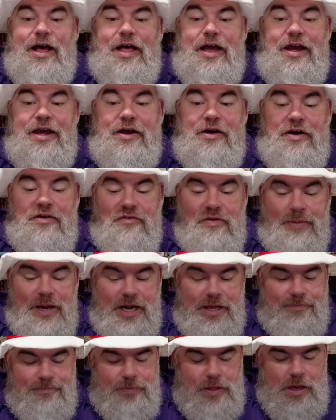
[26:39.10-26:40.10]
There you go,
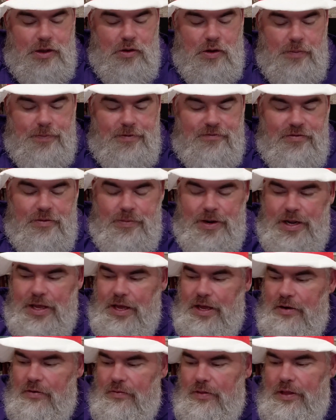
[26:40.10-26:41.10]
everybody. I hope everybody
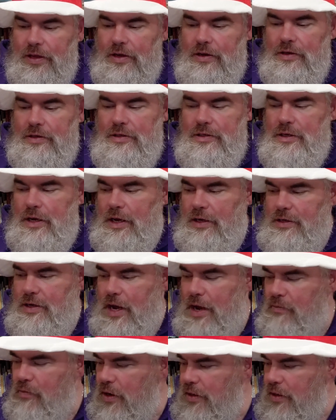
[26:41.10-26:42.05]
had a really good time